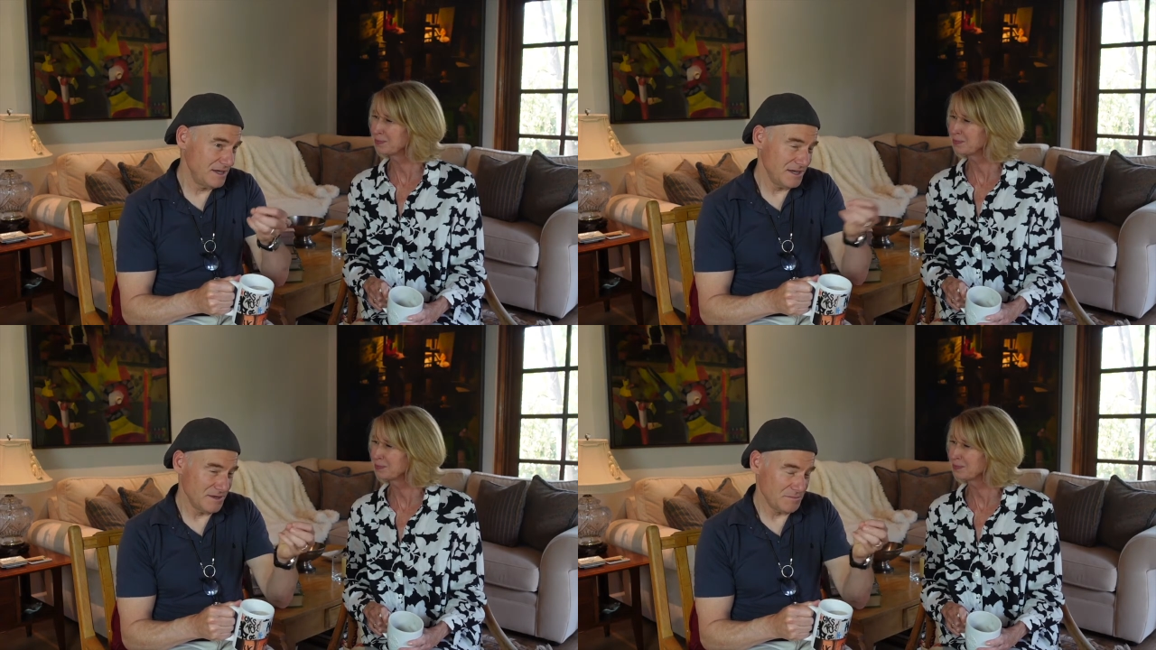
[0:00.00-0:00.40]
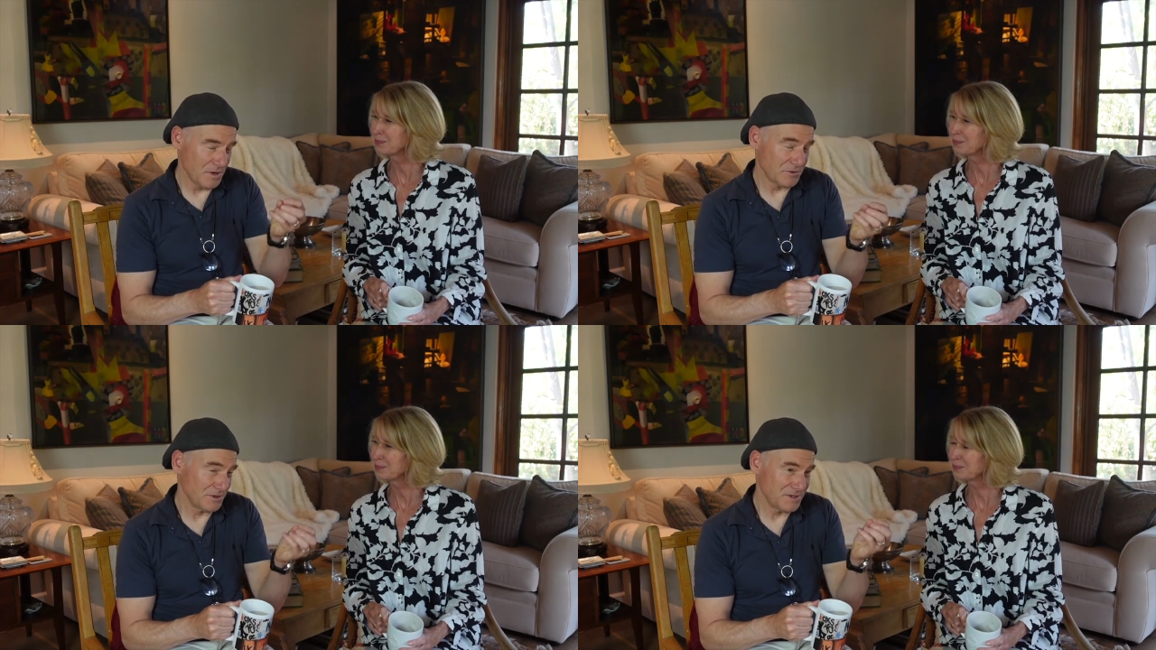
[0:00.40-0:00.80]
Speaker 1: And
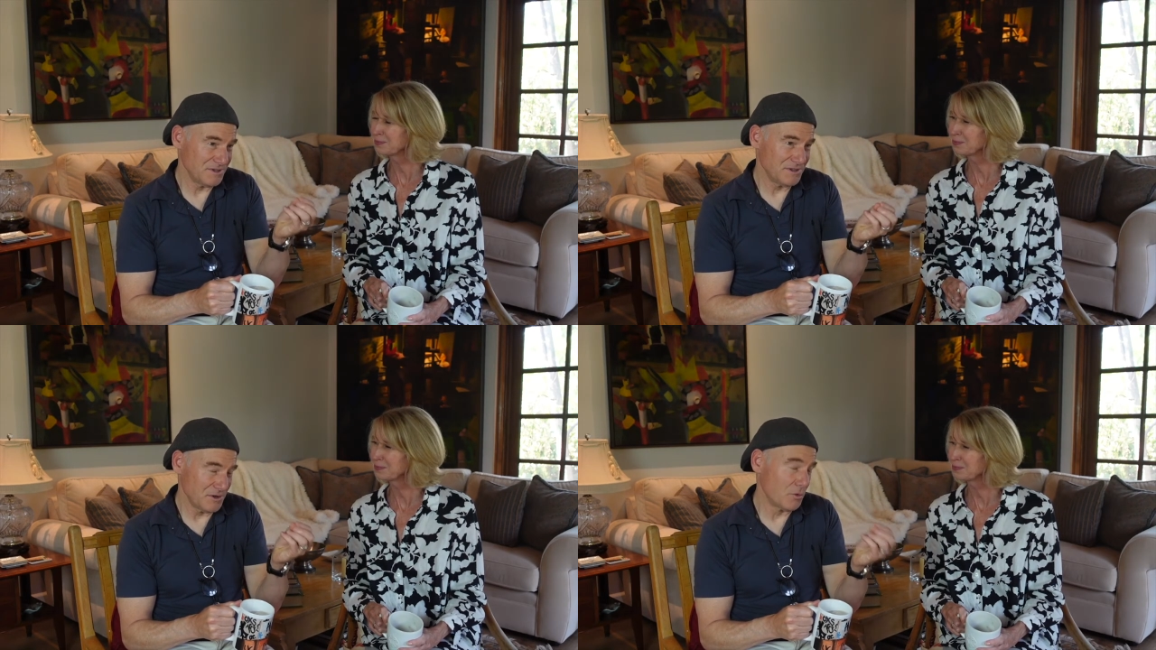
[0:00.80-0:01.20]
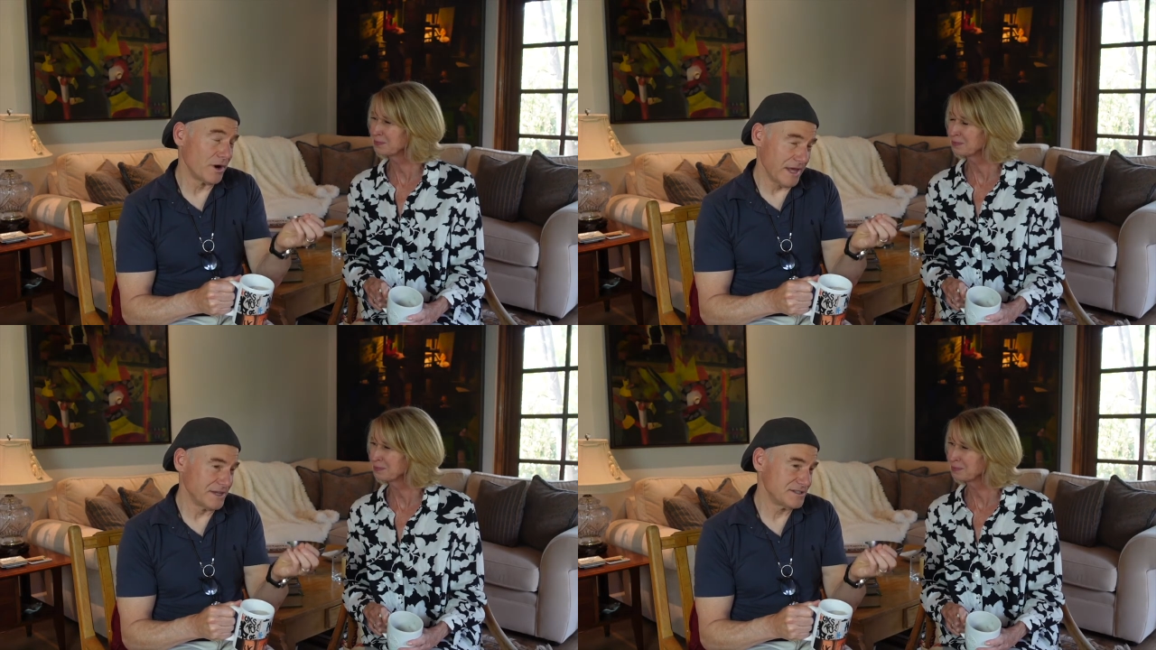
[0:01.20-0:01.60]
uh, they weren't
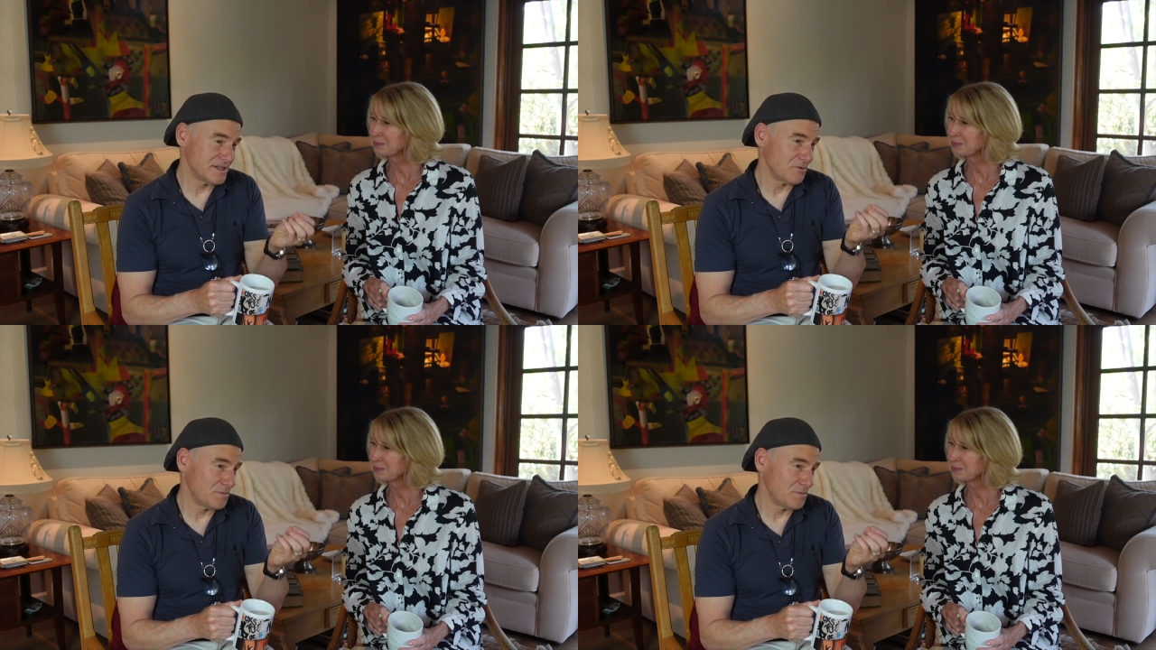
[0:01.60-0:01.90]
ants, they were